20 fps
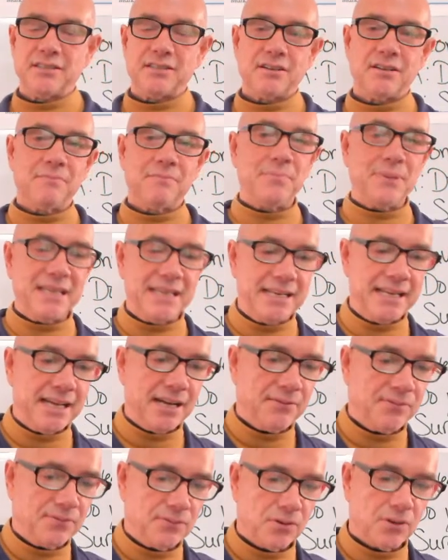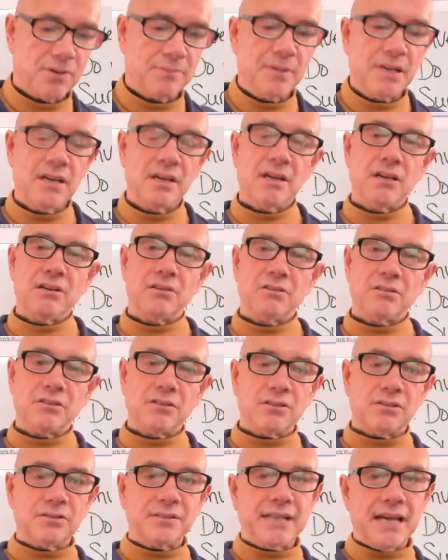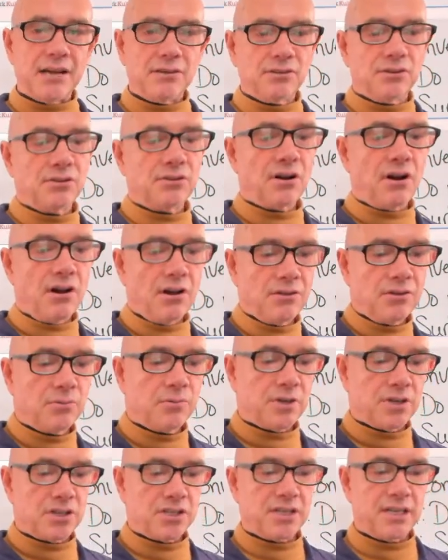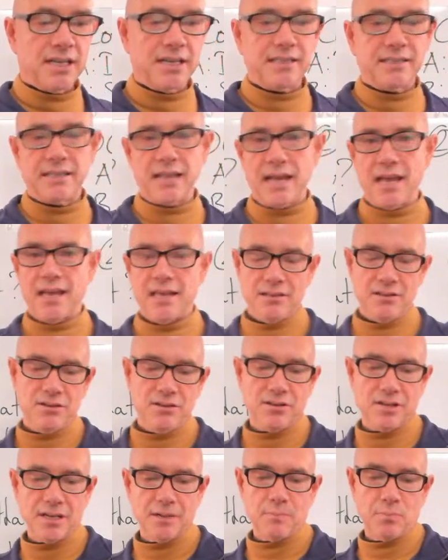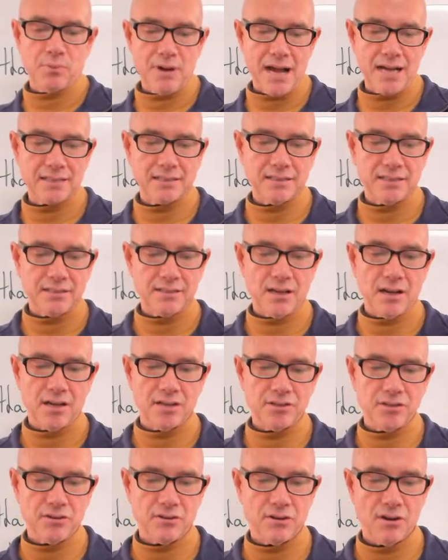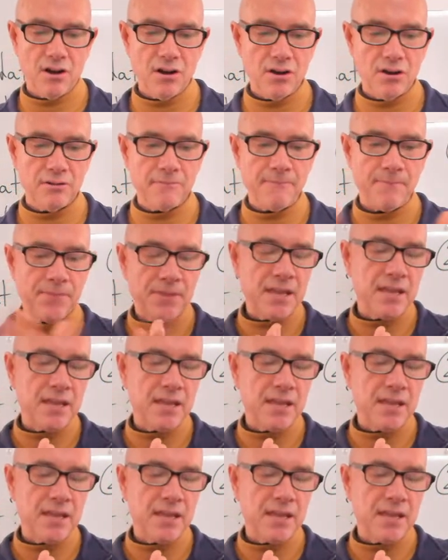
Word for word: They're in PDF form. So download all the worksheets and you can practice on your own.